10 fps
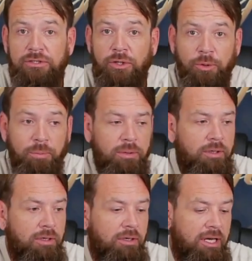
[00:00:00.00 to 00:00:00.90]
soap
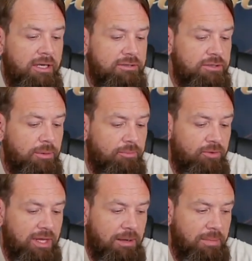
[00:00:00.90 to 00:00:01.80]
or hand soap
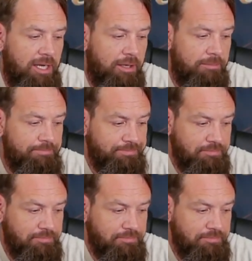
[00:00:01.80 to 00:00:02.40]
for that matter.